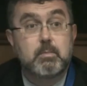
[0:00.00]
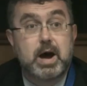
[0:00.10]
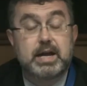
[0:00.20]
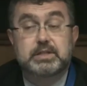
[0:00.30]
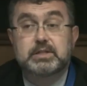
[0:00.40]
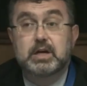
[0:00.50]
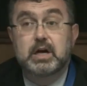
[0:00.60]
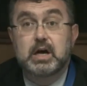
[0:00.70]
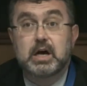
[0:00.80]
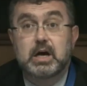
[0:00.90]
might,
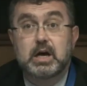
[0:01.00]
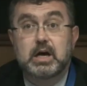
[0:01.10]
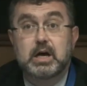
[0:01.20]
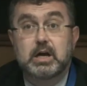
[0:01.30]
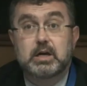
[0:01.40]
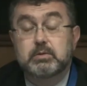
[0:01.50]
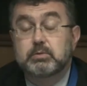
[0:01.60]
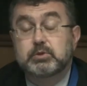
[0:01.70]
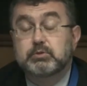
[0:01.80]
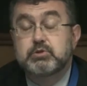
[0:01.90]
uh,
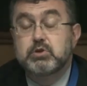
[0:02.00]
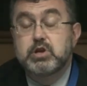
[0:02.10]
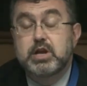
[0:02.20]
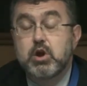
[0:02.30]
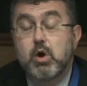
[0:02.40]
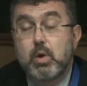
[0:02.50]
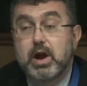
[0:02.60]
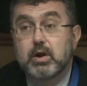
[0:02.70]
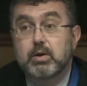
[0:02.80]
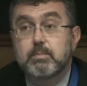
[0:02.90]
which
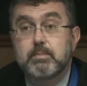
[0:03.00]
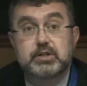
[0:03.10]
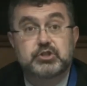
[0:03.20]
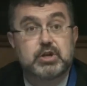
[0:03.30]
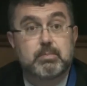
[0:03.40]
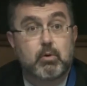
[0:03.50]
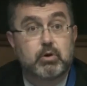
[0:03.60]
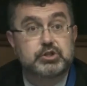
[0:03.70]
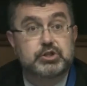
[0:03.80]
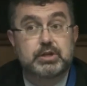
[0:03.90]
nowhere mention
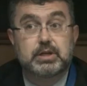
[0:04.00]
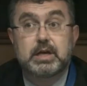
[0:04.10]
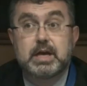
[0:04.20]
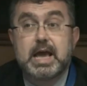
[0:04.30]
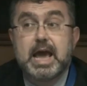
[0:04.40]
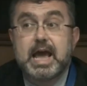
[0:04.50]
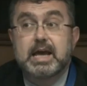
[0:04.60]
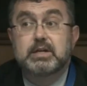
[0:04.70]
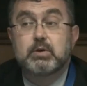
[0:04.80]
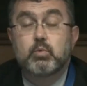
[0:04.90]
abortion,
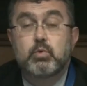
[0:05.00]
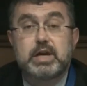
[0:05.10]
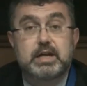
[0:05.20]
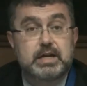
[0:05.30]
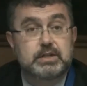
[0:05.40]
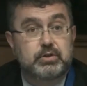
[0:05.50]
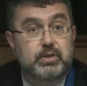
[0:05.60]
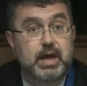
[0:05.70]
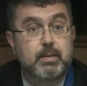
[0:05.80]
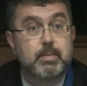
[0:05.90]
and read into
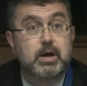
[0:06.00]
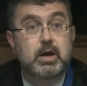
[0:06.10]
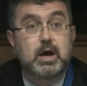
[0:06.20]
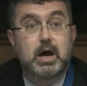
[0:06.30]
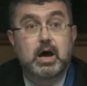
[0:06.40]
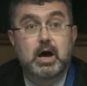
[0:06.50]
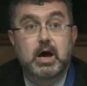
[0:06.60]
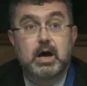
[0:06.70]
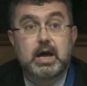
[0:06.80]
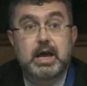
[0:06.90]
them
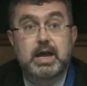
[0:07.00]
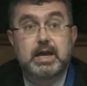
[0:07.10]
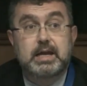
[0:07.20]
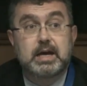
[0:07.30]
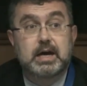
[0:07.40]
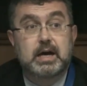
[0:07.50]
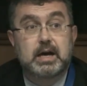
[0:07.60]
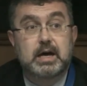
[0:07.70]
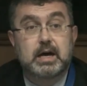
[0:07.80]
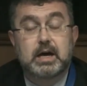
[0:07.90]
uh, a,
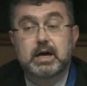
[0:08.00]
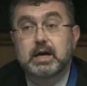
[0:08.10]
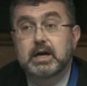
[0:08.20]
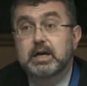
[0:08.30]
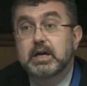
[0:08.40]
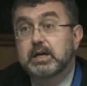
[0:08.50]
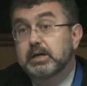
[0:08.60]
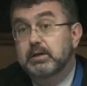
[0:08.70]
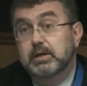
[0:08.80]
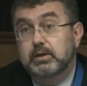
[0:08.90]
uh,
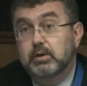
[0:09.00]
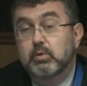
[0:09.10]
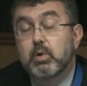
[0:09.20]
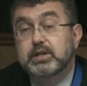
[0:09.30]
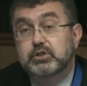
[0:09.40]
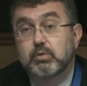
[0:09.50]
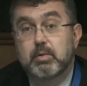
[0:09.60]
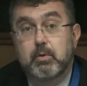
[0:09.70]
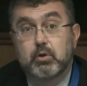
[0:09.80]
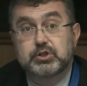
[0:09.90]
a, a, a right to
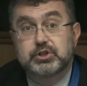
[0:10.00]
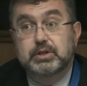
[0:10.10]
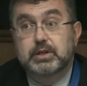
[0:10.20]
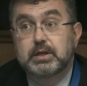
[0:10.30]
abortion.